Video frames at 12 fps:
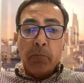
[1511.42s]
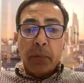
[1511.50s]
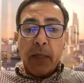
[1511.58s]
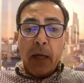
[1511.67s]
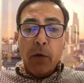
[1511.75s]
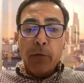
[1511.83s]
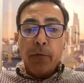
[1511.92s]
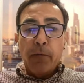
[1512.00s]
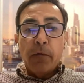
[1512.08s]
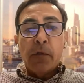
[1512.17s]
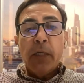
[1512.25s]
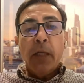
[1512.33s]
kind of
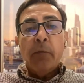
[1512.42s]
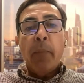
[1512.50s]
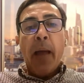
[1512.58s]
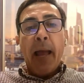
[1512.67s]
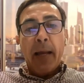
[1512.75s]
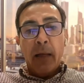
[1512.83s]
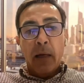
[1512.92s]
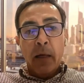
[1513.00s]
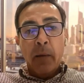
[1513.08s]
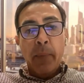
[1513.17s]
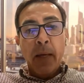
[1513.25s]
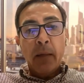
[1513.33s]
sit back a
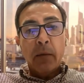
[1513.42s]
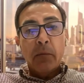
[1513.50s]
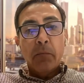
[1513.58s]
little bit,